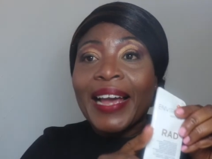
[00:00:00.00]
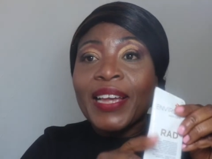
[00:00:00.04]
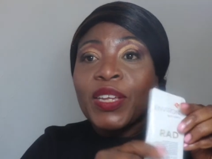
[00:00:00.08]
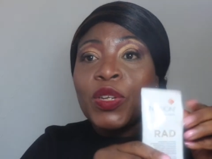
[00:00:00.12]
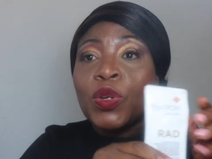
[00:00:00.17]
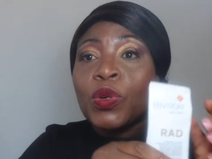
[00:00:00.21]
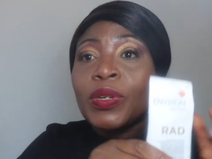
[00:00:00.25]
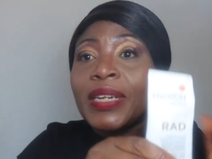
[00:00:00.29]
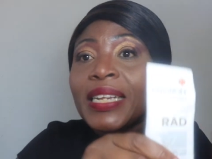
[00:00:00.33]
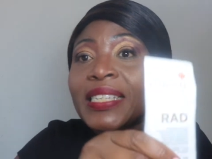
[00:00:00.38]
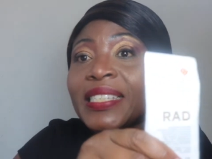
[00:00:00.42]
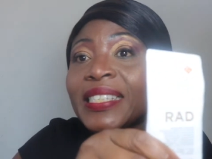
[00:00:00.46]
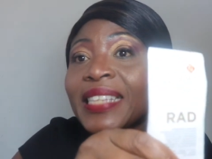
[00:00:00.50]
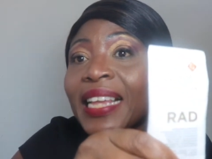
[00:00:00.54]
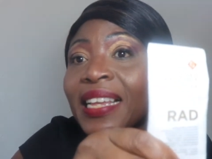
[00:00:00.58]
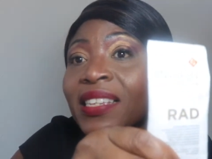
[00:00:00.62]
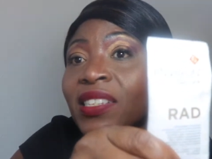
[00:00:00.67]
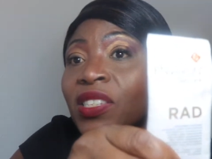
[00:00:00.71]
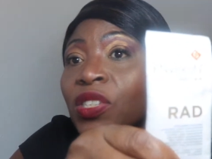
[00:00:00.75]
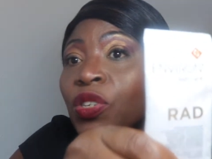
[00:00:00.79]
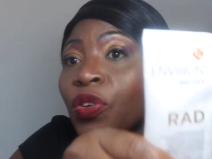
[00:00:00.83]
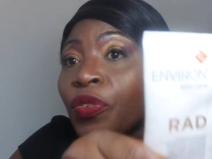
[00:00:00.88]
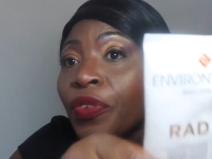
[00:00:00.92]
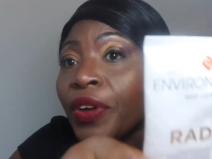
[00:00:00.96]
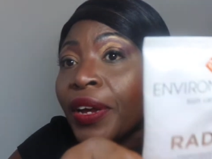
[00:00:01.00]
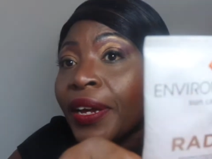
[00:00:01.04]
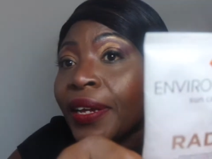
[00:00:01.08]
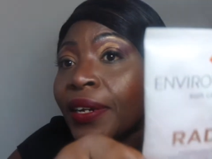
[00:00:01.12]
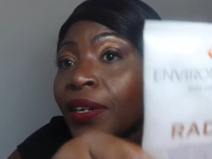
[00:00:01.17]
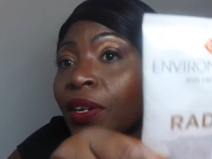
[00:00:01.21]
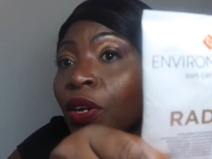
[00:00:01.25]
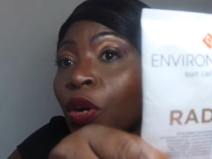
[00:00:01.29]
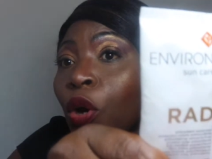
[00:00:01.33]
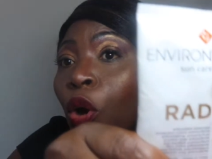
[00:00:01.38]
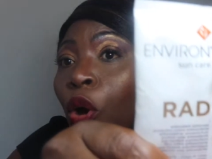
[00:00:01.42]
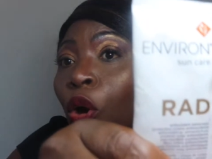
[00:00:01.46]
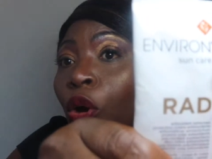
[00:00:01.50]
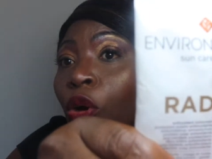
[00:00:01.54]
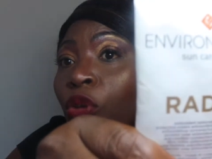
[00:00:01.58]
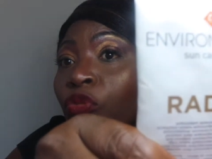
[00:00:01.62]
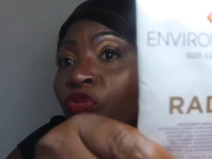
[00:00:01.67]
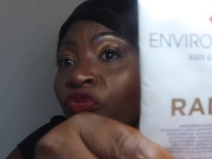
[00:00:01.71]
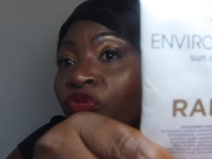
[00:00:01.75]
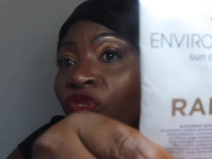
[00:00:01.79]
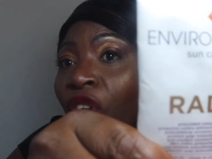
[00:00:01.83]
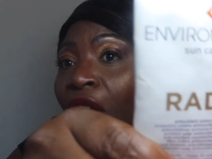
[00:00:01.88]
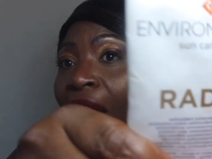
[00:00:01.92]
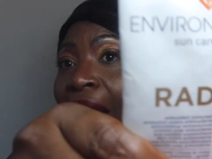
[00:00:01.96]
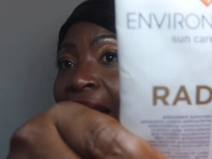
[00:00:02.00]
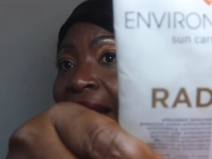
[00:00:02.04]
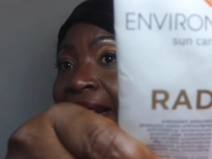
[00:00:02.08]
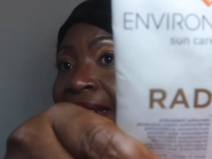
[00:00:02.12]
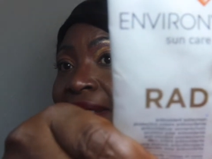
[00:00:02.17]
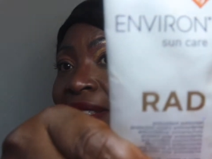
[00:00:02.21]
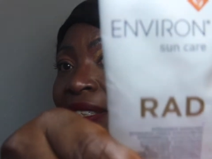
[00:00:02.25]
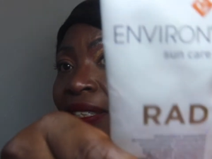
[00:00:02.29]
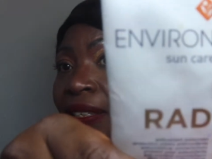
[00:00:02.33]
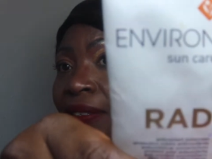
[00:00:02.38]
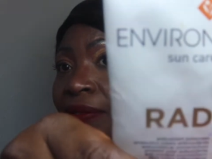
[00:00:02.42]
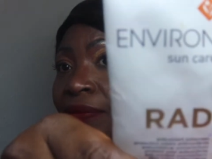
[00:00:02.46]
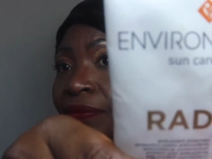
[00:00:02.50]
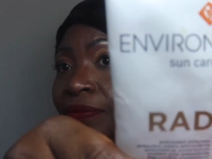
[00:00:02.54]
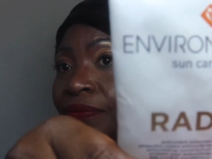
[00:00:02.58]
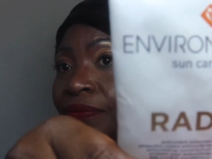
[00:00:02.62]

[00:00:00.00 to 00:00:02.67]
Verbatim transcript: i use a sunscreen called Radd